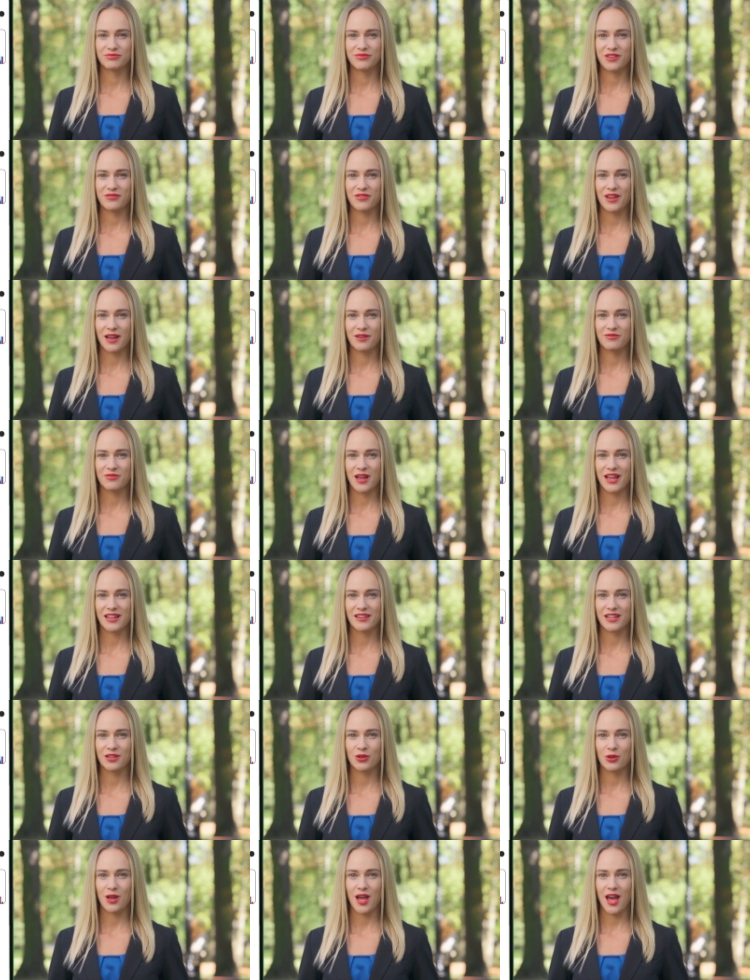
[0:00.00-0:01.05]
To verify
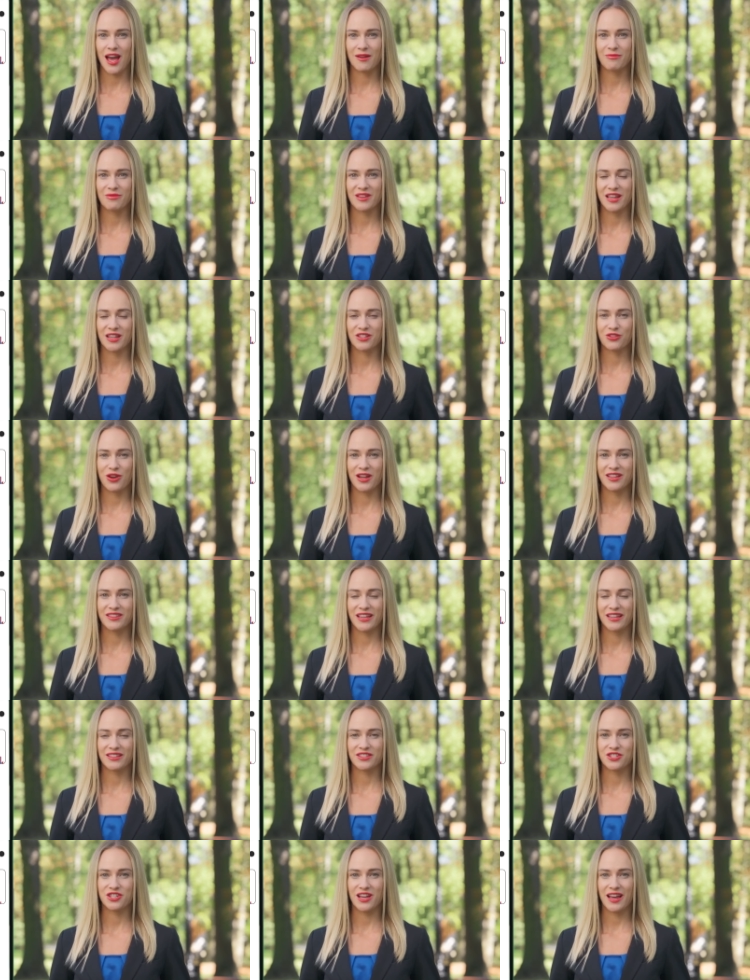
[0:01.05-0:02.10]
that your IP address
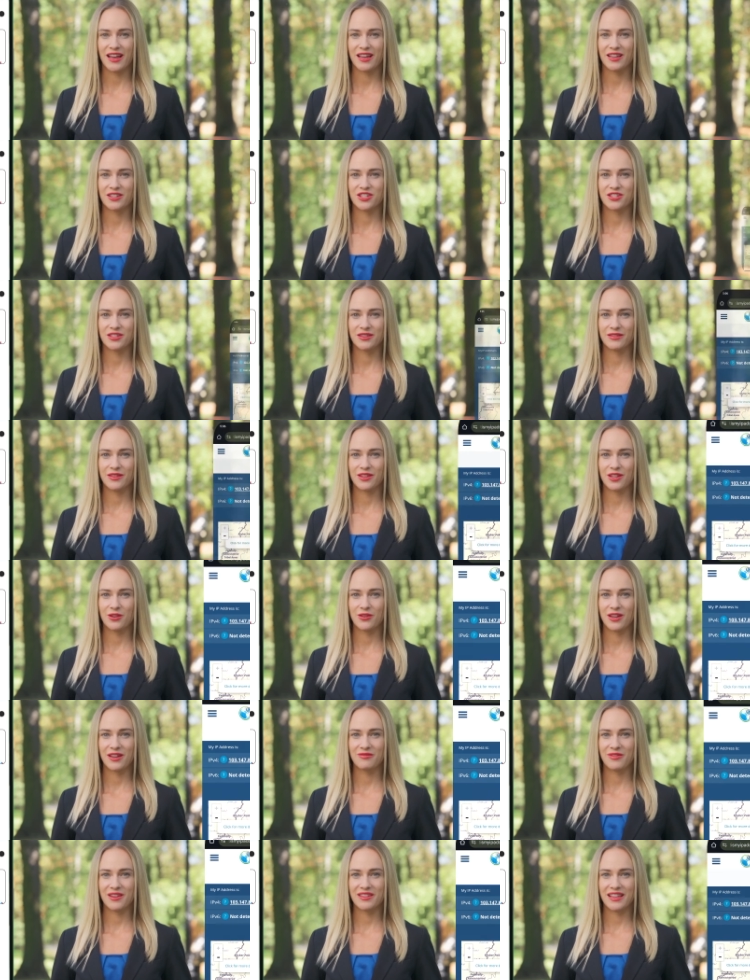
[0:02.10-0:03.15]
has changed, you
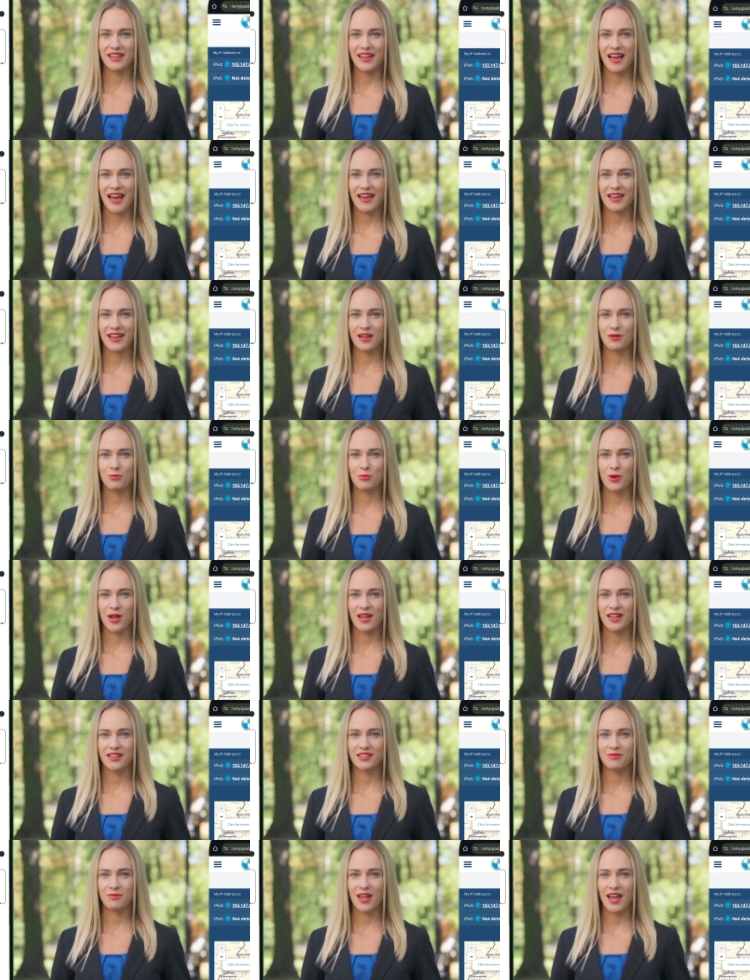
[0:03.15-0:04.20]
can visit any What
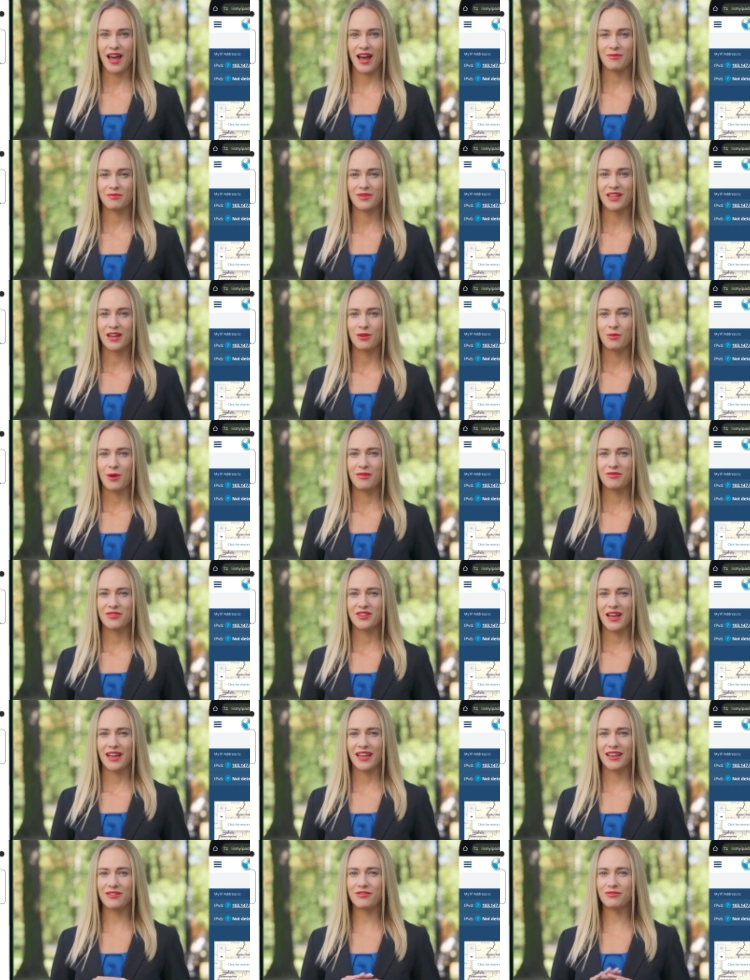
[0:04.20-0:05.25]
is My IP
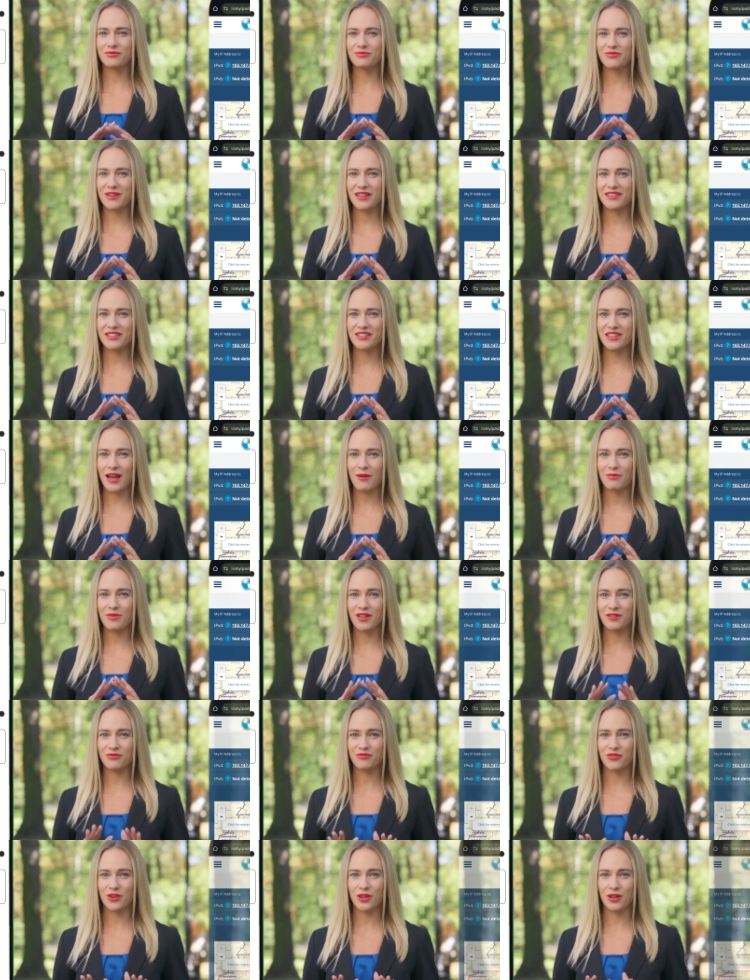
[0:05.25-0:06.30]
website. This step
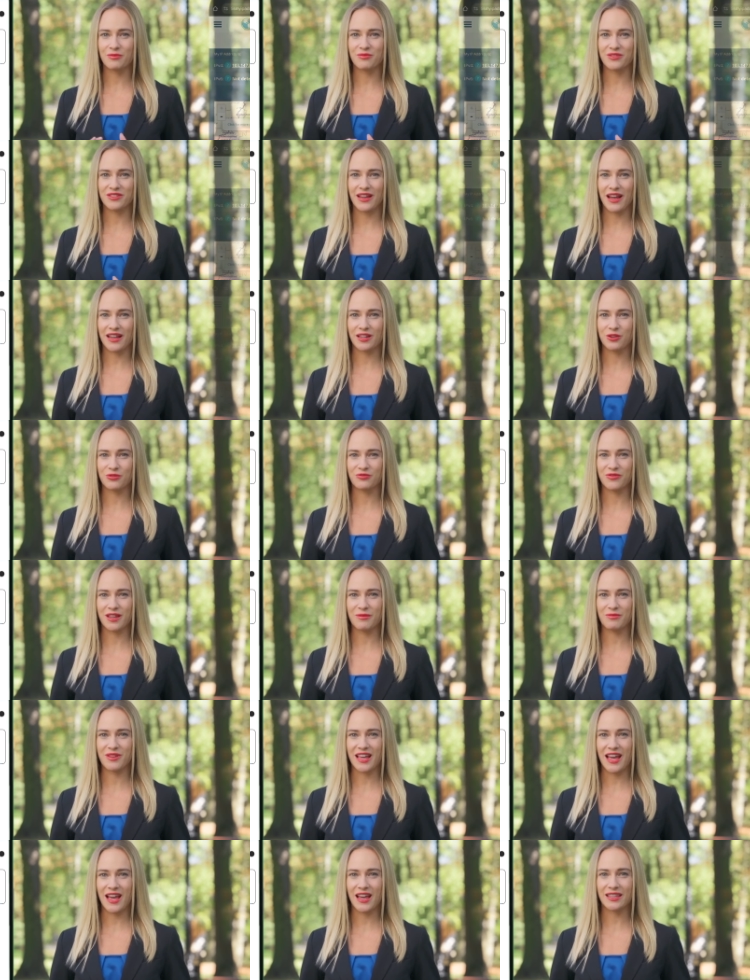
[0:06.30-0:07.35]
confirms that your
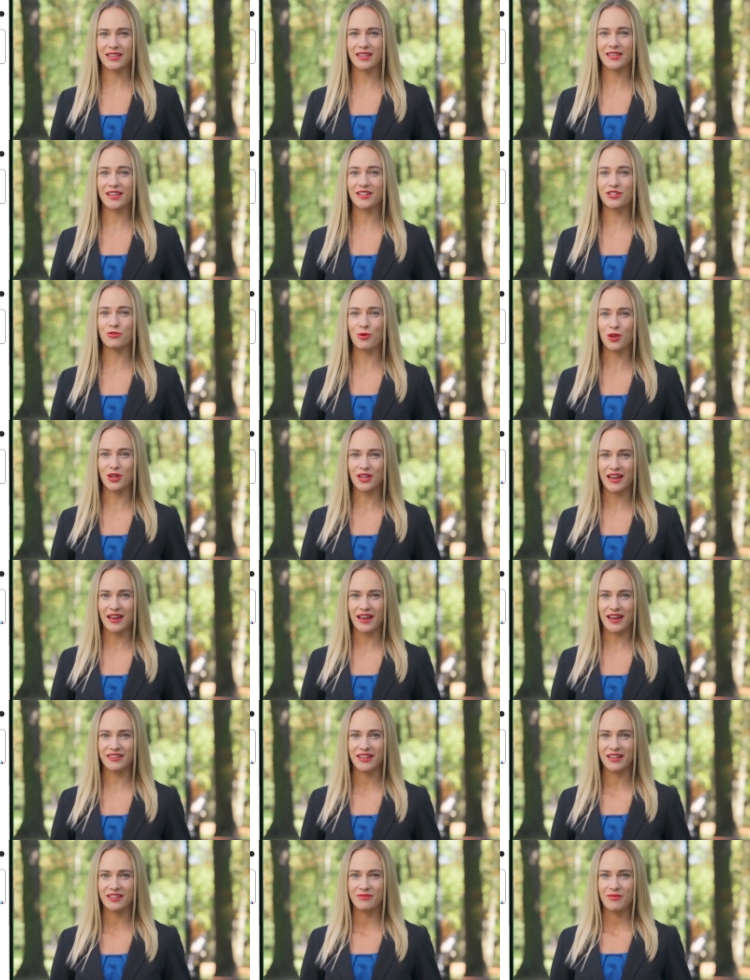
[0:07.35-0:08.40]
VPN is working
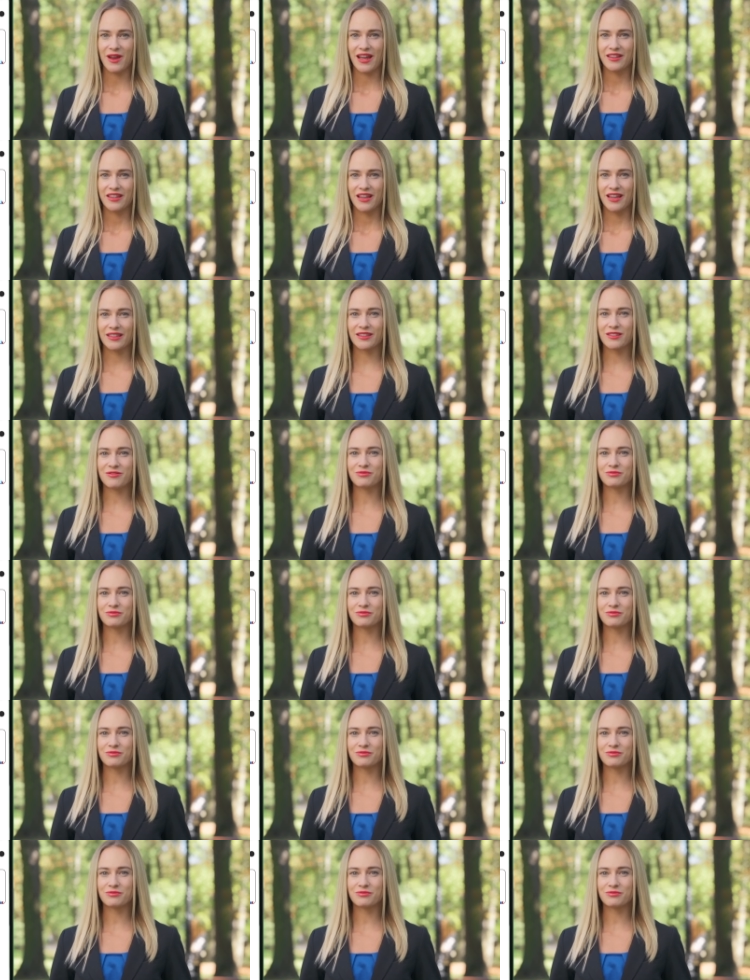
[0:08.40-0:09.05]
as expected.